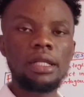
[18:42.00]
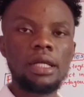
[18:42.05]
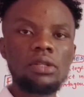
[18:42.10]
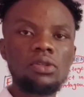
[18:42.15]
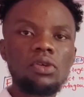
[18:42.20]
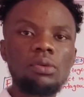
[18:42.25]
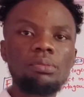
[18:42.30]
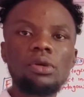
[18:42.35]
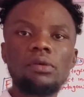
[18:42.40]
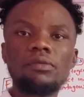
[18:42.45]

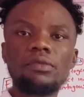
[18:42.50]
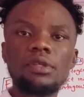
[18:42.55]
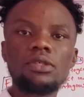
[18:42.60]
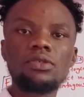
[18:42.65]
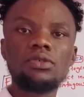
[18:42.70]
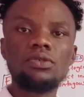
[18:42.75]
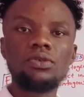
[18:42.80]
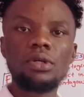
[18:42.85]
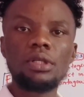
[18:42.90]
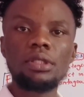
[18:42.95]
anatomy of
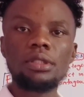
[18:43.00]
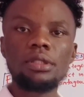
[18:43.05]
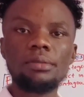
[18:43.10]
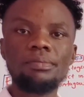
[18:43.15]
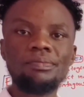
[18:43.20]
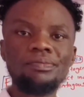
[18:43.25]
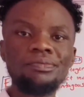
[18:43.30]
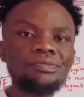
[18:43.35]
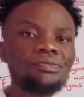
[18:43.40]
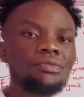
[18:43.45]
this joint,
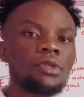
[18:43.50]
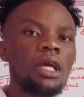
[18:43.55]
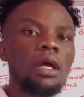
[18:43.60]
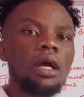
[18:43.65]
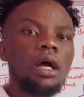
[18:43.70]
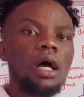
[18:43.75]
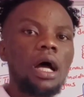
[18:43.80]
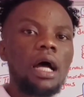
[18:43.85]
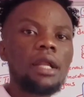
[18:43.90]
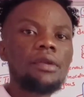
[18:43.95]

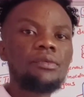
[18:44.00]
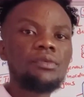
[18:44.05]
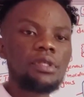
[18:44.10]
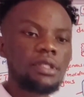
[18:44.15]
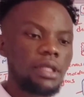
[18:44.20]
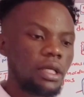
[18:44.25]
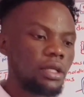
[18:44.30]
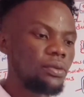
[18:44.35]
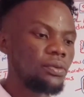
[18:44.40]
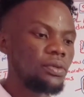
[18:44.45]
and we
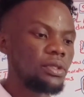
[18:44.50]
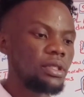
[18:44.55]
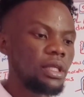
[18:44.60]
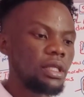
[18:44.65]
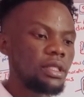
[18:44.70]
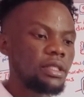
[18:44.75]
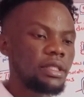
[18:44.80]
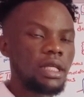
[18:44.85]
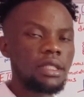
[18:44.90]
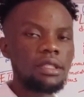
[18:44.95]
said to
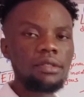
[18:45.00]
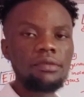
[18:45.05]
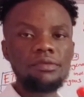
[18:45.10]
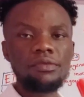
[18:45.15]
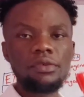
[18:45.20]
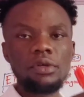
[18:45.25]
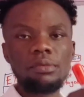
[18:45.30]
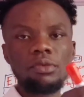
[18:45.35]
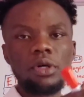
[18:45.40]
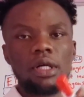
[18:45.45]
say
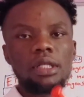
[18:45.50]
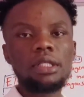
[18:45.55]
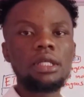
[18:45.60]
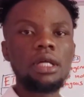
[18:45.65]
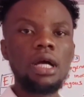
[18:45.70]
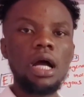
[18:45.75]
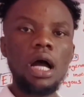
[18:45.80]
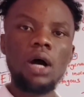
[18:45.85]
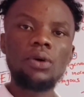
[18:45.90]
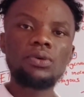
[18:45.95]
starting from
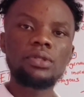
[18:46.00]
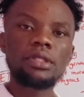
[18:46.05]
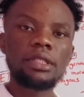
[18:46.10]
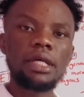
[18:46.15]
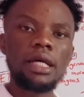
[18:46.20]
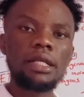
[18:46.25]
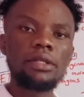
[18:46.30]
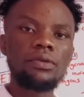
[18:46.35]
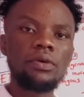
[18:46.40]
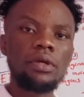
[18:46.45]
what?
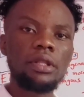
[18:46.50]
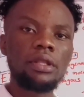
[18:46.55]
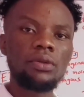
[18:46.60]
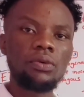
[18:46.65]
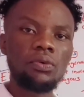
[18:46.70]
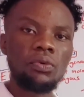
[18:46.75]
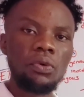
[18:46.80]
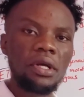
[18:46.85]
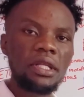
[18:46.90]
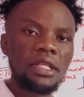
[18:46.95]
Outside,
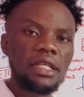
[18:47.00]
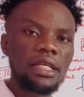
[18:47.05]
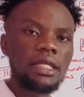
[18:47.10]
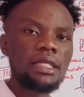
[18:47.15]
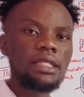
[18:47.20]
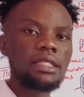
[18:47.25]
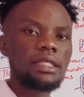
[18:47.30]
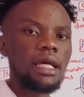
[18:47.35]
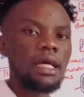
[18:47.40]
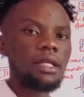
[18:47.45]
then going
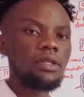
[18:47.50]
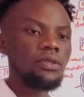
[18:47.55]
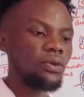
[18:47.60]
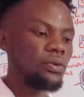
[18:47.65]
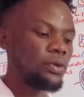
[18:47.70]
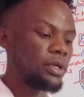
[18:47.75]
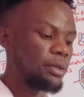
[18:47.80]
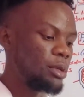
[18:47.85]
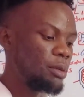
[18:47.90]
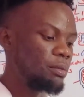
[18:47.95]
inside.
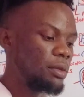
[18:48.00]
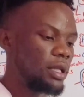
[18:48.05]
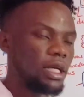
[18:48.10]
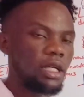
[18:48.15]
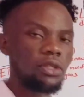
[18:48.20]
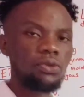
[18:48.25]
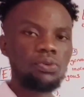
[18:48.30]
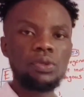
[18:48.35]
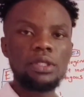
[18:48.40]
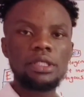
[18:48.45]
So remember
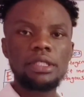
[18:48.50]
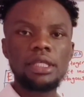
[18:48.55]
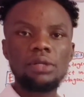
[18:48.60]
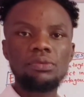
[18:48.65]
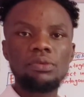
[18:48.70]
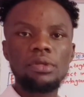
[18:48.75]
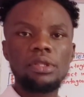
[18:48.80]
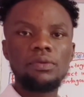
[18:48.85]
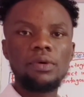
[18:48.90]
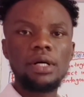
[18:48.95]
that we
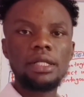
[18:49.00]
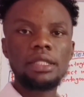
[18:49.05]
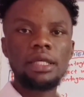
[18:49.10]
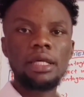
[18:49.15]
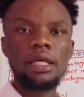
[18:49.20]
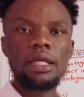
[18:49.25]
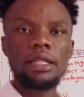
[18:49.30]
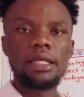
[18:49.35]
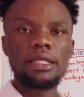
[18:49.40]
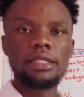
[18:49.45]
start with
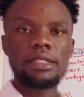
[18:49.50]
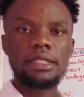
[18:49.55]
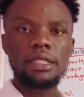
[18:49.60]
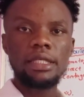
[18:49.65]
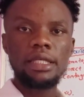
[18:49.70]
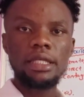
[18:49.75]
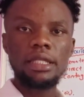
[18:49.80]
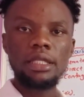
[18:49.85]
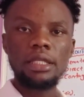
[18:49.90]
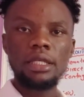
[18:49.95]
what? The
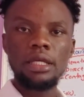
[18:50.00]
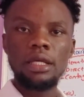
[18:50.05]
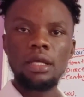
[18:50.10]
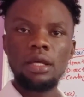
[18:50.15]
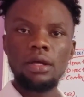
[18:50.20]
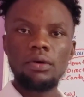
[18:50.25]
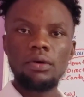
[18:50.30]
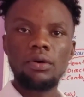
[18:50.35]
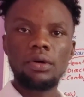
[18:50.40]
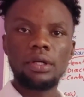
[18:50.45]
skin.
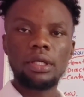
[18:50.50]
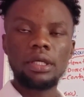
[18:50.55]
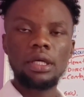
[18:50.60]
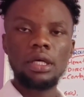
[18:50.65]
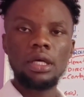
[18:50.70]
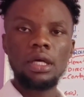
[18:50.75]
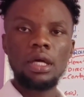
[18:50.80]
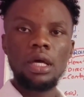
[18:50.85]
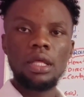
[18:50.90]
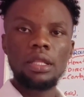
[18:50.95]

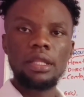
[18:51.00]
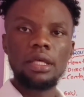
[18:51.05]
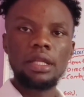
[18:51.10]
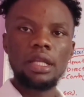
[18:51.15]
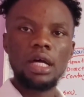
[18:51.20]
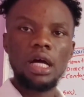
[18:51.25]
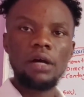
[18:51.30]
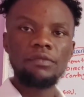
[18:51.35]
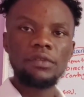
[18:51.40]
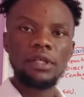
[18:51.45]
Okay,
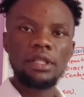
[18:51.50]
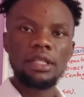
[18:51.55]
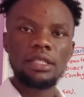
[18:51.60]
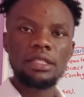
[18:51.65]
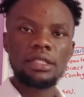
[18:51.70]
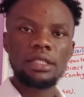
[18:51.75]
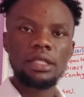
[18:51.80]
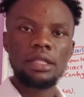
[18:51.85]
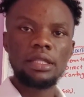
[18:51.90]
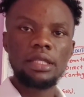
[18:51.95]
then after the
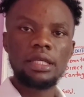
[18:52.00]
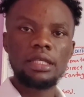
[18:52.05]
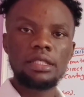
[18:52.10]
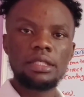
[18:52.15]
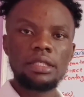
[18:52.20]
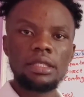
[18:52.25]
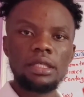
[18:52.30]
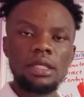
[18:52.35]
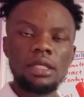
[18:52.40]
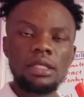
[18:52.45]
skin there
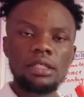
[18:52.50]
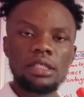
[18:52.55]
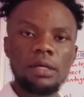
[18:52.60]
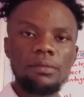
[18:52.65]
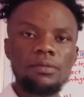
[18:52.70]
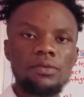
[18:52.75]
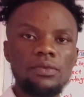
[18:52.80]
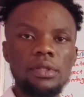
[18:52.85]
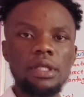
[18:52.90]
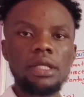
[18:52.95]
is the
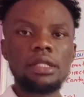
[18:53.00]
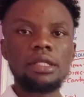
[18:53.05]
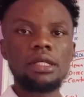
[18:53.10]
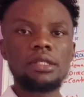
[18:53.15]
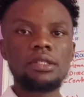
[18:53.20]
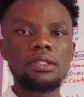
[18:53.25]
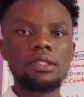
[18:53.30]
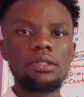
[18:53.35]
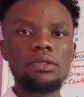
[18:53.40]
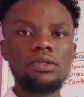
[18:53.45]

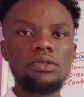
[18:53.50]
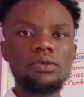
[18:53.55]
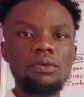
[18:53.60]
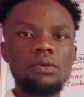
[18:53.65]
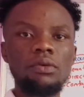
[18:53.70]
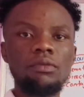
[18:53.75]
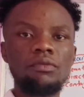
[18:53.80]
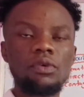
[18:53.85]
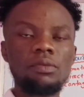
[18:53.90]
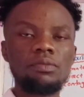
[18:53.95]
subcutaneous
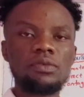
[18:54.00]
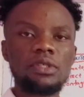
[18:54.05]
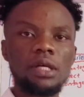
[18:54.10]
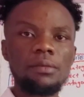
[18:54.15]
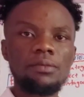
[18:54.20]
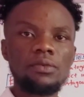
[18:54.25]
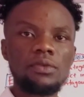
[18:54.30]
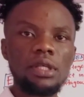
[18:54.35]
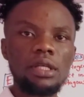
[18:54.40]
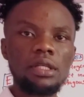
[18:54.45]
tissue. From
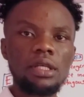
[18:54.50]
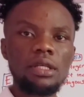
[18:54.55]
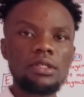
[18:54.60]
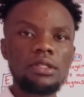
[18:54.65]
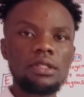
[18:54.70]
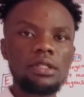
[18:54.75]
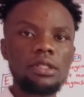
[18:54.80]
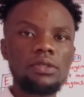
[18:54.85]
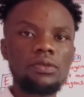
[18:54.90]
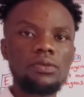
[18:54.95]

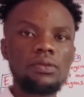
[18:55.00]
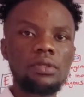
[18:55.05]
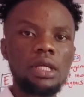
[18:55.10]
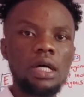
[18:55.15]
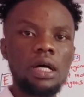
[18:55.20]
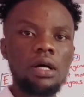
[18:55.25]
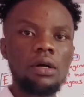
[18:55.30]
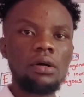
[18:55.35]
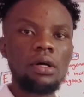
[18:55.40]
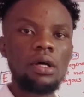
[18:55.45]
subcutaneous tissue,
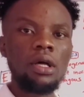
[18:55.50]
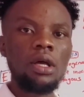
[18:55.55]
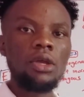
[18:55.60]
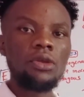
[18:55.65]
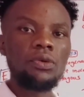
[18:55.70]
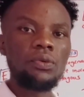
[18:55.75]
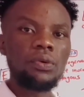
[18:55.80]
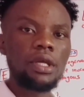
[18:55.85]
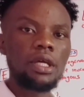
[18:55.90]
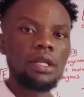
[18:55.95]
now
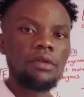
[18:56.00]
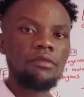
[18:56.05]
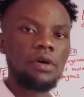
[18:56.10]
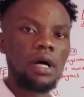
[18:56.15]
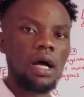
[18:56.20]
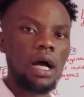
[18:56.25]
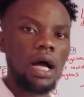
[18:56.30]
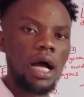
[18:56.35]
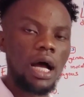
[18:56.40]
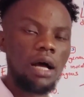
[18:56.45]
you can
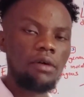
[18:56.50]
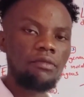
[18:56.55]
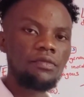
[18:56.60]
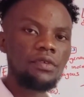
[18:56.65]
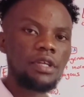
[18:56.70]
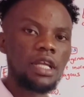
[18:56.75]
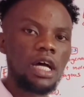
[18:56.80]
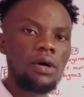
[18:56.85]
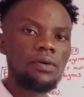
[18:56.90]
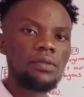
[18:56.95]
have
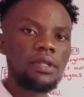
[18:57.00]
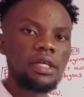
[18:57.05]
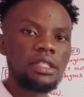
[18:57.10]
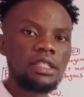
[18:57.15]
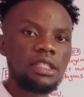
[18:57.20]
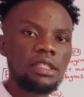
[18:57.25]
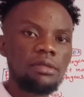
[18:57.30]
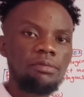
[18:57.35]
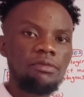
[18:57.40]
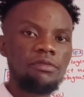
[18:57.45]
now the
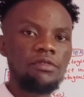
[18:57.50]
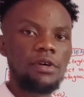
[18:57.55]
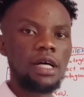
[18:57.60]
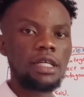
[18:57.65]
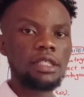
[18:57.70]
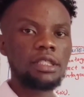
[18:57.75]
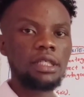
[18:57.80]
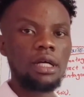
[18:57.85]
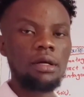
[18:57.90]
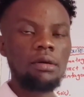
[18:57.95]
deep
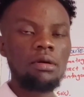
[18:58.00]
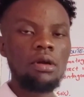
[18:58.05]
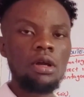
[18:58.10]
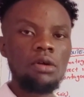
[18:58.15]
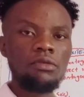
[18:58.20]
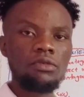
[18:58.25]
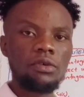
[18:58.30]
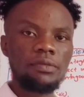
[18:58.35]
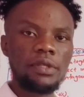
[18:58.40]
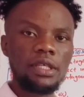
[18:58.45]
fascia.
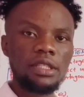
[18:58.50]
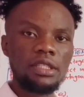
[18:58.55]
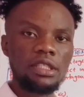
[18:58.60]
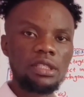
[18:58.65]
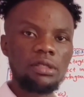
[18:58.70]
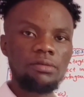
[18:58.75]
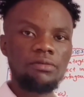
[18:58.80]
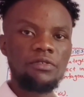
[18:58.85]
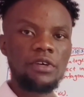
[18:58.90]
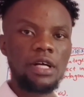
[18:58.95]
From the
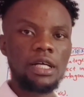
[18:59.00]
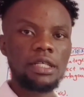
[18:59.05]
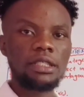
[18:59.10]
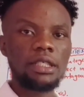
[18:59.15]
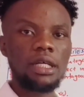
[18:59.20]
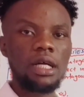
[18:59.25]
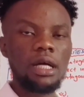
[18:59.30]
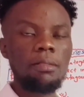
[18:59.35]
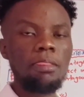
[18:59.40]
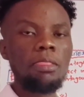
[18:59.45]
deep
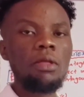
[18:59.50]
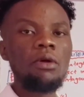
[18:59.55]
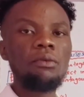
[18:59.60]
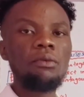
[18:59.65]
fascia